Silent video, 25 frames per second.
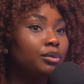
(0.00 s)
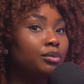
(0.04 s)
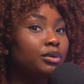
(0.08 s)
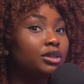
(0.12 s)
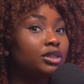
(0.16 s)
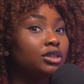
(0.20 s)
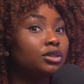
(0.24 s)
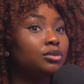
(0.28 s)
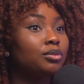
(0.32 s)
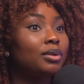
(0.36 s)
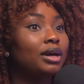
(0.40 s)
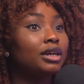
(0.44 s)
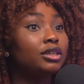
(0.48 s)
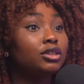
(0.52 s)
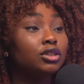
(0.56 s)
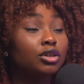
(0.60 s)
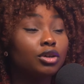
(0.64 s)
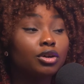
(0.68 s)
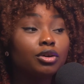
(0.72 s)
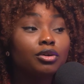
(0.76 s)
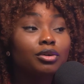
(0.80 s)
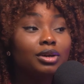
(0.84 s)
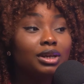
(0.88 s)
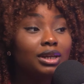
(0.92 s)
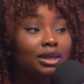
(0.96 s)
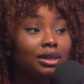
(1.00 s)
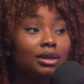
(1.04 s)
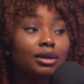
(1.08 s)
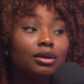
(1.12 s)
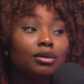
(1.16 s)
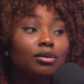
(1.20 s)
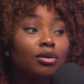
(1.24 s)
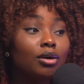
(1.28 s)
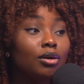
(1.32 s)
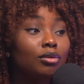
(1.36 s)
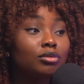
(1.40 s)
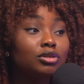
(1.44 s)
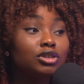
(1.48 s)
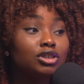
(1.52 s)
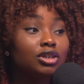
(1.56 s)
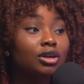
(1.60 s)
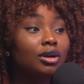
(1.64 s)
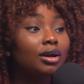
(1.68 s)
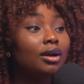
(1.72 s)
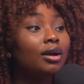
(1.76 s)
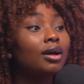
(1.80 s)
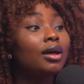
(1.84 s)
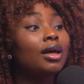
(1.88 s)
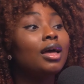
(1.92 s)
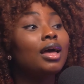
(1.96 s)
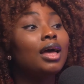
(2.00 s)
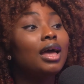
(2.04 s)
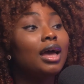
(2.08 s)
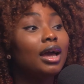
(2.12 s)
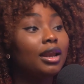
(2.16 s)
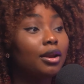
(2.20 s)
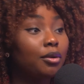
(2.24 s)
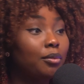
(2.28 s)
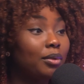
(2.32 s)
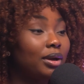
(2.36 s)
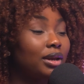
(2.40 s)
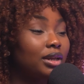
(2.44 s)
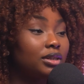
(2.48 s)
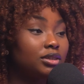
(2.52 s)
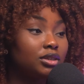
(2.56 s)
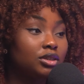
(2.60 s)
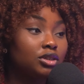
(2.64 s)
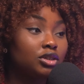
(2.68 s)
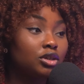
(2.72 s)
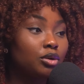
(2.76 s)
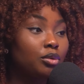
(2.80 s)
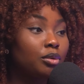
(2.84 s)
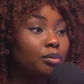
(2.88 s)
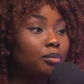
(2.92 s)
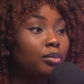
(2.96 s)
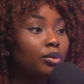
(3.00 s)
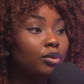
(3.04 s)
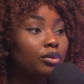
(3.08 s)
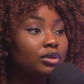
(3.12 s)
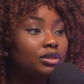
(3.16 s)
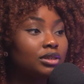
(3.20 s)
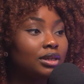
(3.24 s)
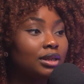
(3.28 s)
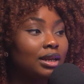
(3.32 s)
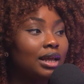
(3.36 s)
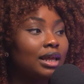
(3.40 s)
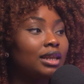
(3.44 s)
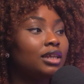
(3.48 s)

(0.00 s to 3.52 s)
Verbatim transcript: which is why security culture and awareness is so important.